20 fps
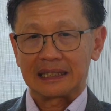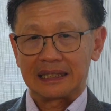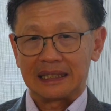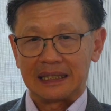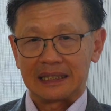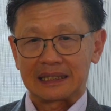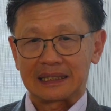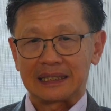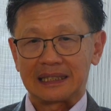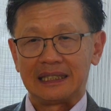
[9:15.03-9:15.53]

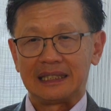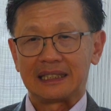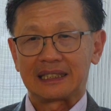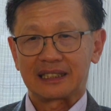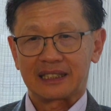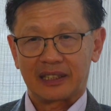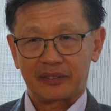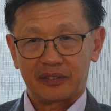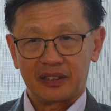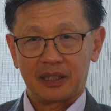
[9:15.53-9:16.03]
is in
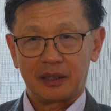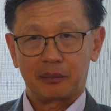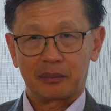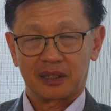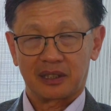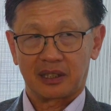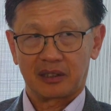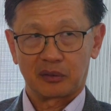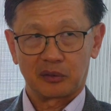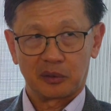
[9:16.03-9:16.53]

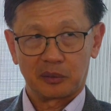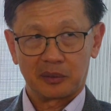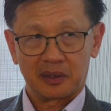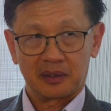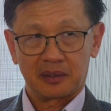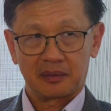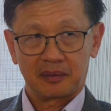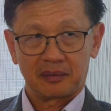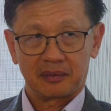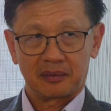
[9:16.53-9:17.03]
70% of women.
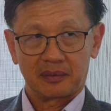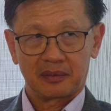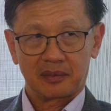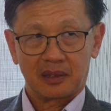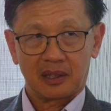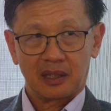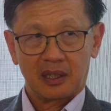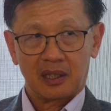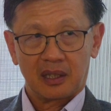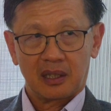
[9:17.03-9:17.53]

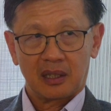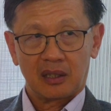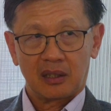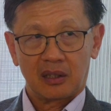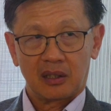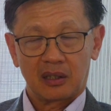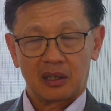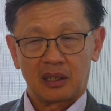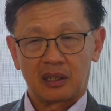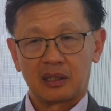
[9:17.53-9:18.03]

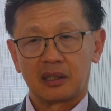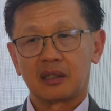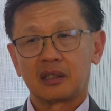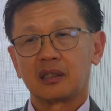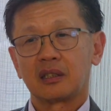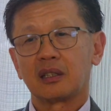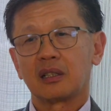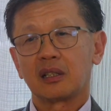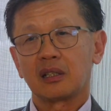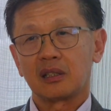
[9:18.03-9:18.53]
And
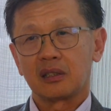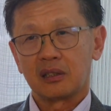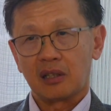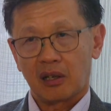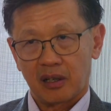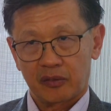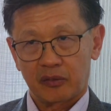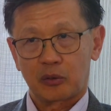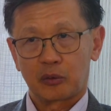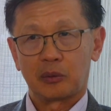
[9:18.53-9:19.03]

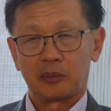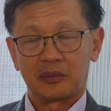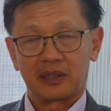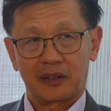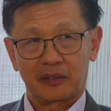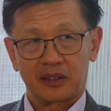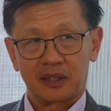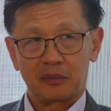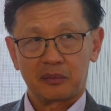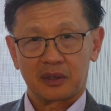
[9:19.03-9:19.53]
not every woman
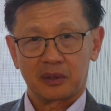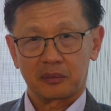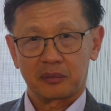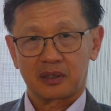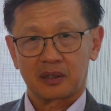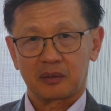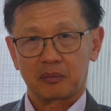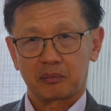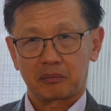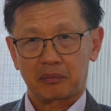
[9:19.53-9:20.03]
has
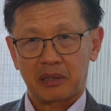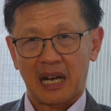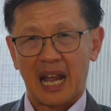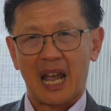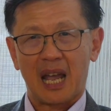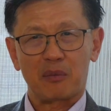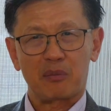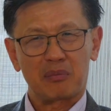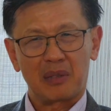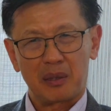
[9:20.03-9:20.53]
symptoms.
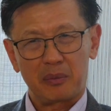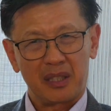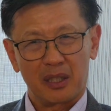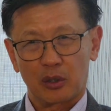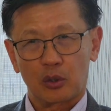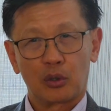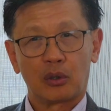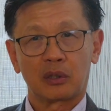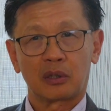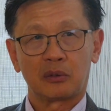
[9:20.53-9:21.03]
Perhaps maybe a
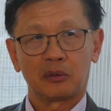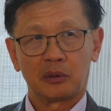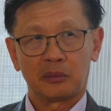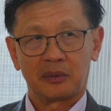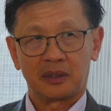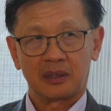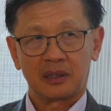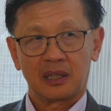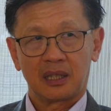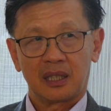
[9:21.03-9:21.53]
quarter
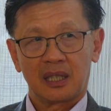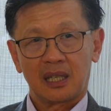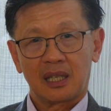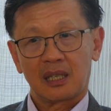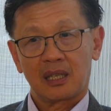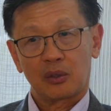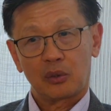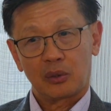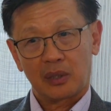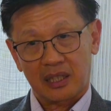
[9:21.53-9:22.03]
woman
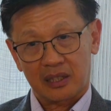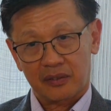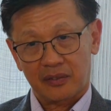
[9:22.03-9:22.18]
who has